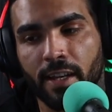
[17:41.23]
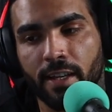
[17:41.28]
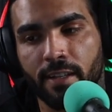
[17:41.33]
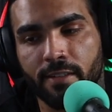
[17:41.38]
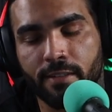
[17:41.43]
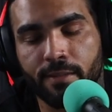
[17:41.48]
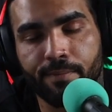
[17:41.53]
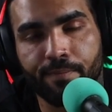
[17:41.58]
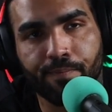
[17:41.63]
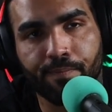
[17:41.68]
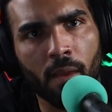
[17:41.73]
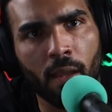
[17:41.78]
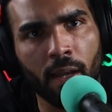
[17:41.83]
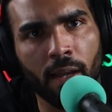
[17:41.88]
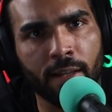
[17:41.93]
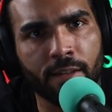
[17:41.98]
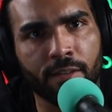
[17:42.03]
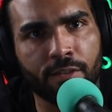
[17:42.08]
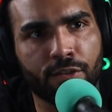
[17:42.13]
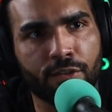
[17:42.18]
Vegas.
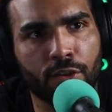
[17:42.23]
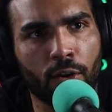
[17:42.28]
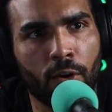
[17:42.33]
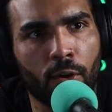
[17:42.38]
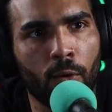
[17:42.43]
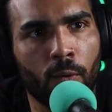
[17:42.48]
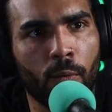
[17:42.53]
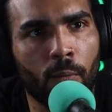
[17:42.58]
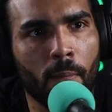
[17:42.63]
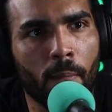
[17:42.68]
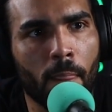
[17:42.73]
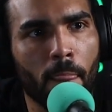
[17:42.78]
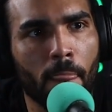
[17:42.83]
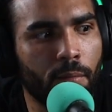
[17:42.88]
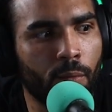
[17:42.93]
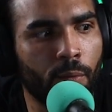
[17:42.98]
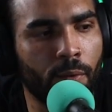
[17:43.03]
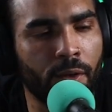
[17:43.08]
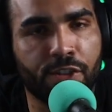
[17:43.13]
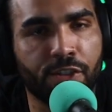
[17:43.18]
And so
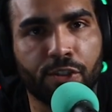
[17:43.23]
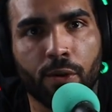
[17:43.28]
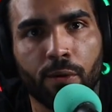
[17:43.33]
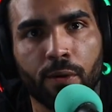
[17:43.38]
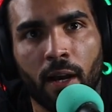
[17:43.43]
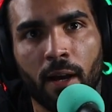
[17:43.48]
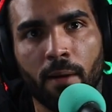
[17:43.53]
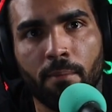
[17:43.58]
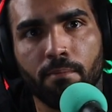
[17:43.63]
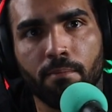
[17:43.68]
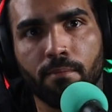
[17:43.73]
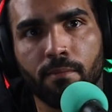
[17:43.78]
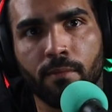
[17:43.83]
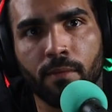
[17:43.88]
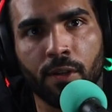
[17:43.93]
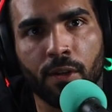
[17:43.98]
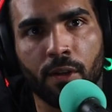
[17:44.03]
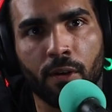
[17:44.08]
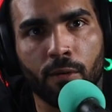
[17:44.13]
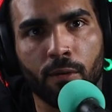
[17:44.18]
we showed up,
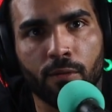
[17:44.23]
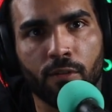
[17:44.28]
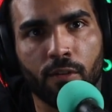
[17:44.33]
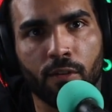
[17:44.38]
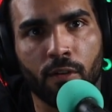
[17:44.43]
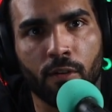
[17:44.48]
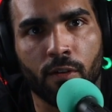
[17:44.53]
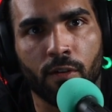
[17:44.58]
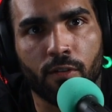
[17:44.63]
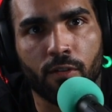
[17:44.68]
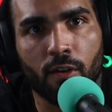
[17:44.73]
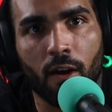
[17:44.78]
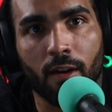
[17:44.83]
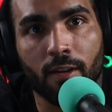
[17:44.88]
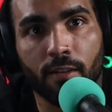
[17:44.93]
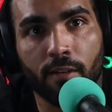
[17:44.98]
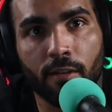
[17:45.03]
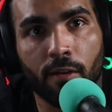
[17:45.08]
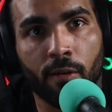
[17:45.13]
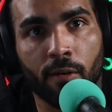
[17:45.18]
to talk
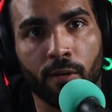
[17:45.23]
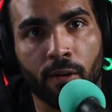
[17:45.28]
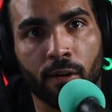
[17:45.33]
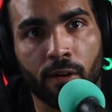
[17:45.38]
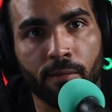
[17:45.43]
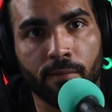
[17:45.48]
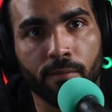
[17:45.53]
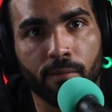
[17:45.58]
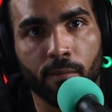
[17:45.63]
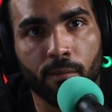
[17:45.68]
to the owner.